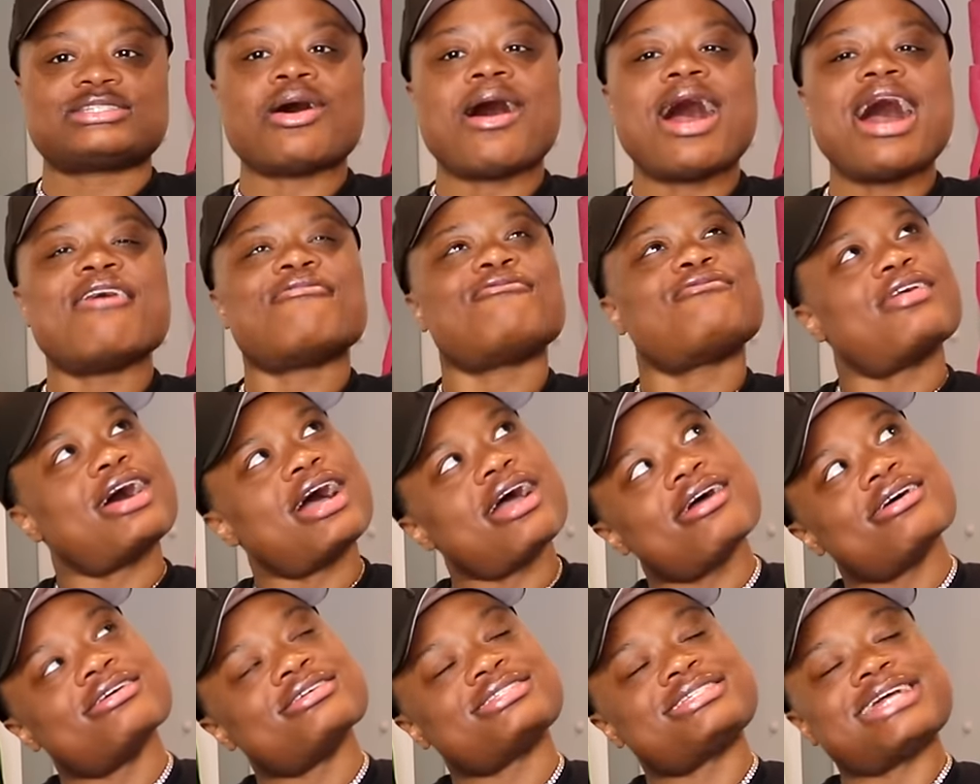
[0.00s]
So, at
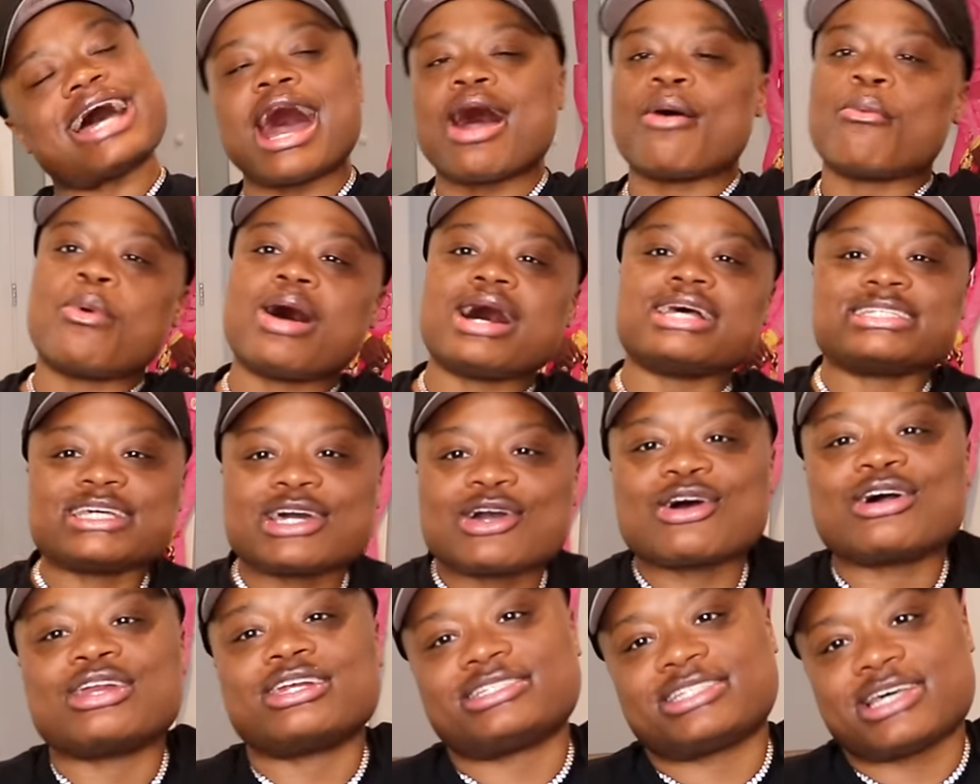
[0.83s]
first, I
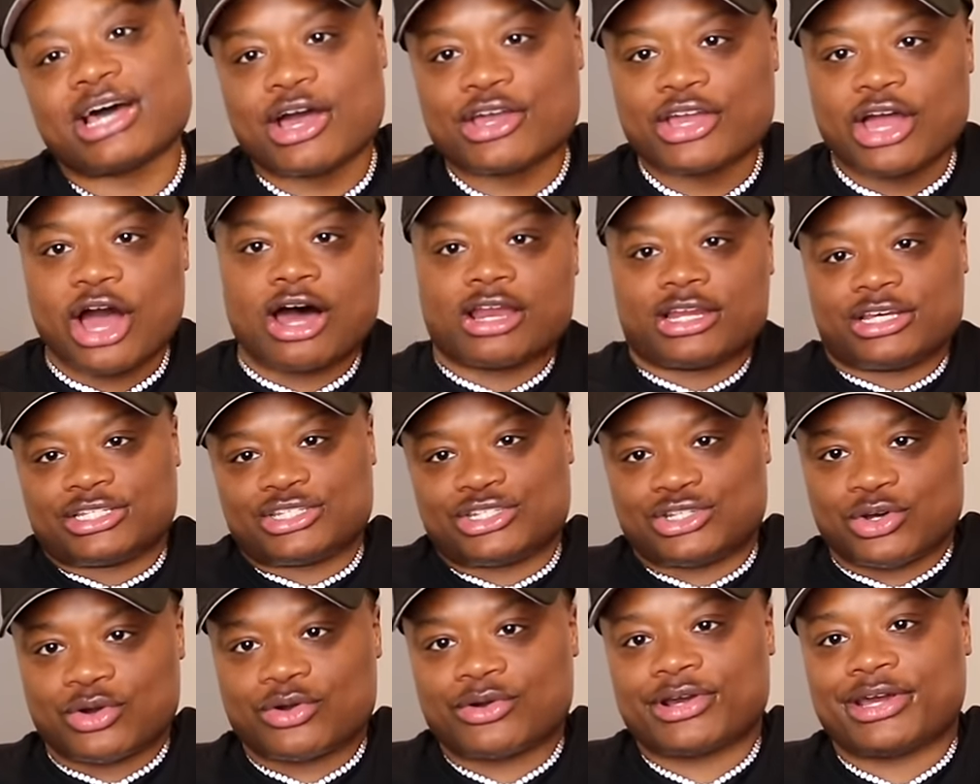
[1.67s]
wasn't going to tell y'all
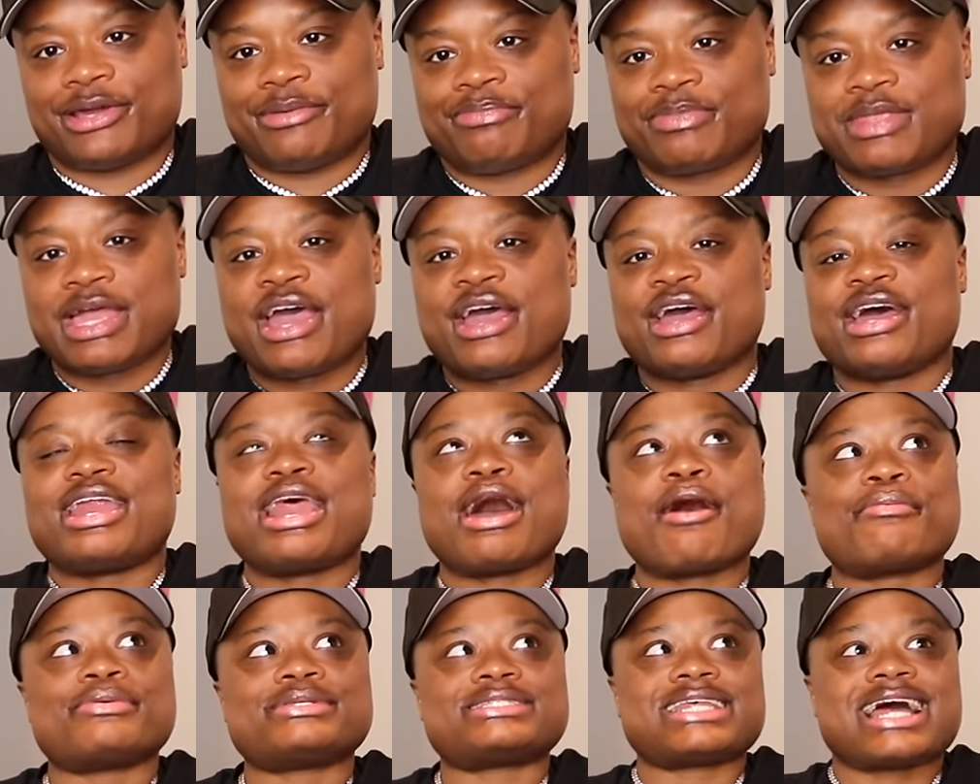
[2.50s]
this story. And I
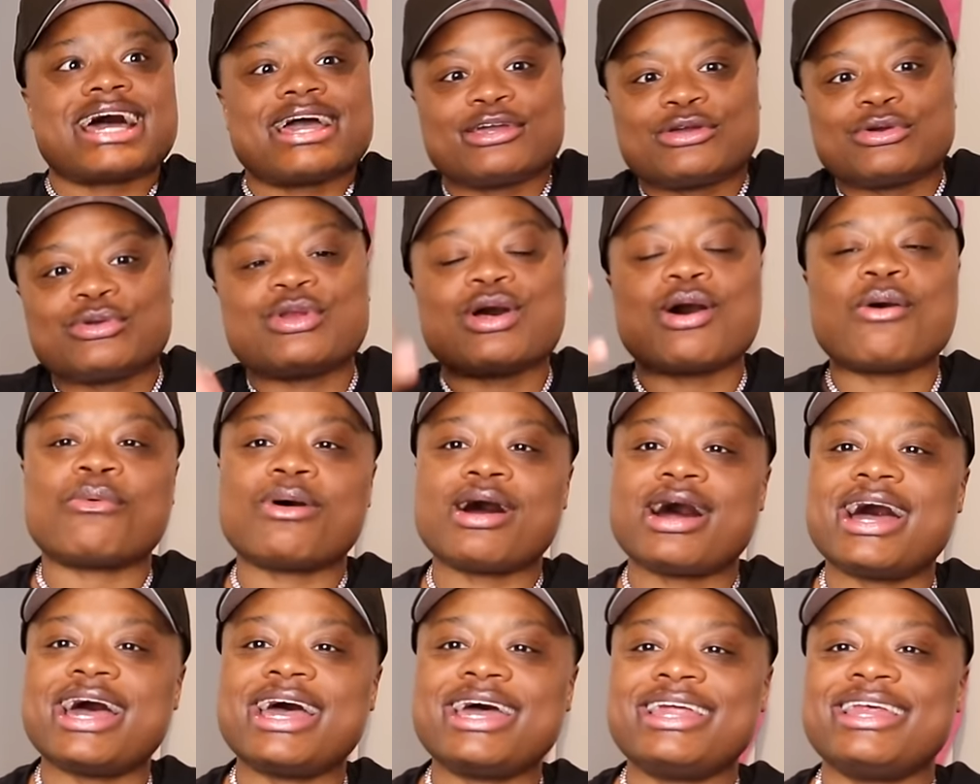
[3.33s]
was like, you know
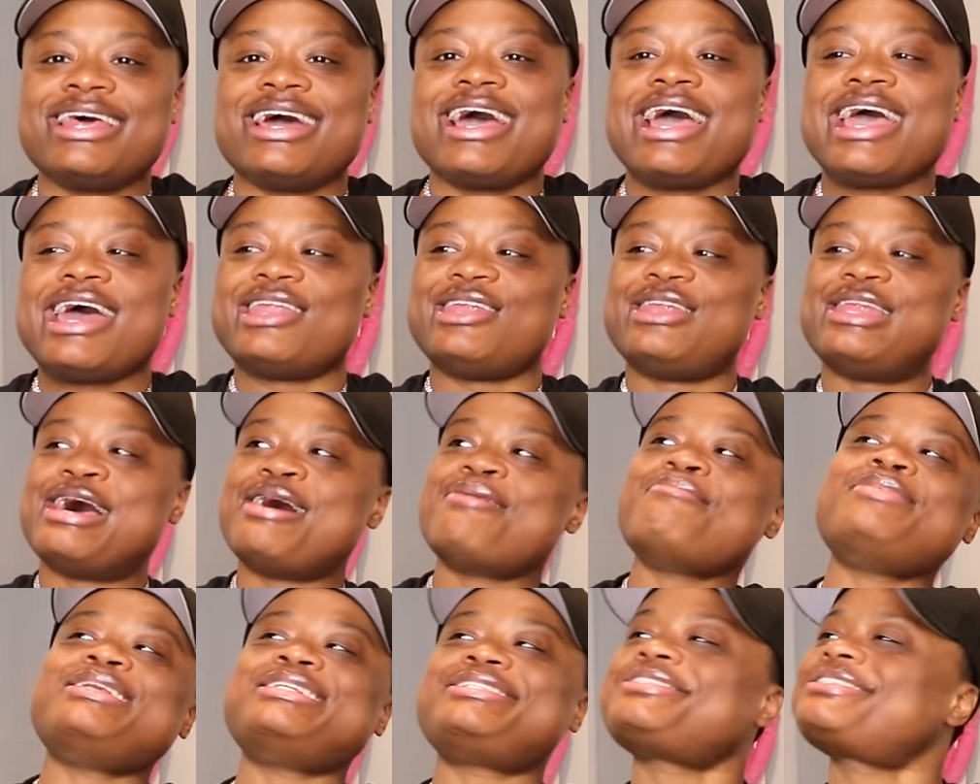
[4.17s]
what?
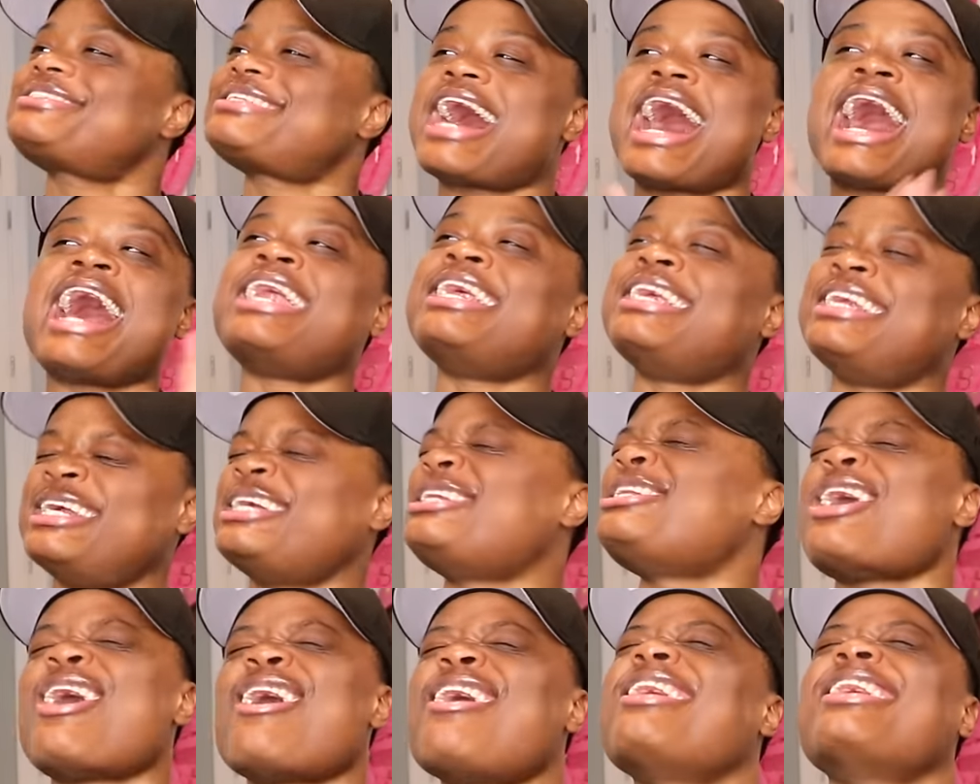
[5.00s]
Let me just hide in
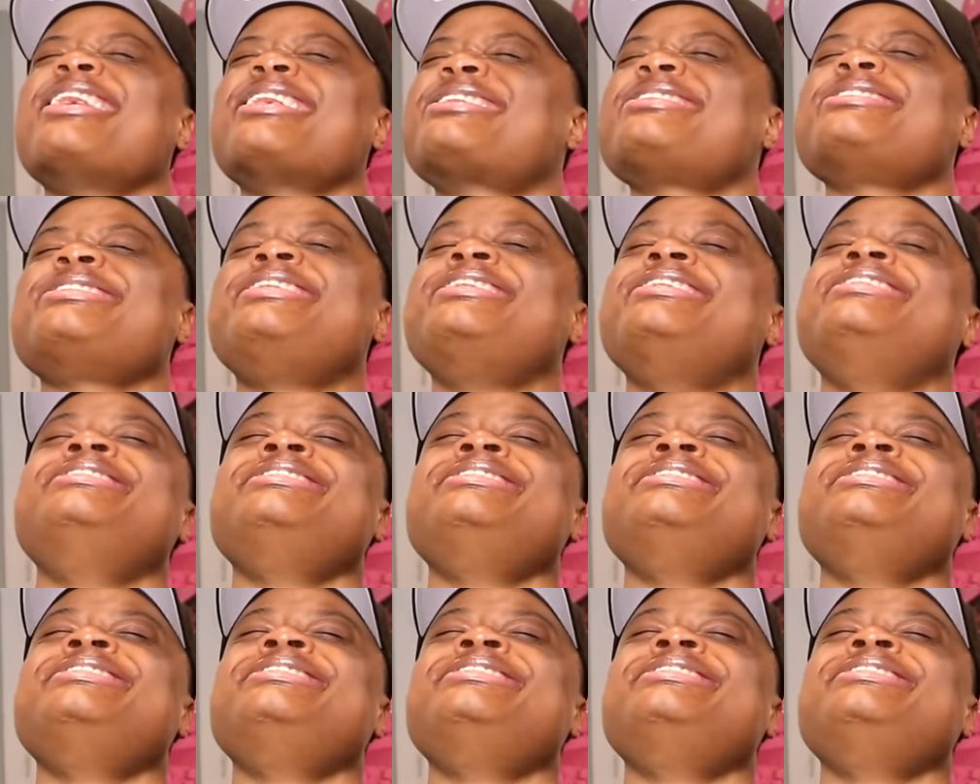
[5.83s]
the dark.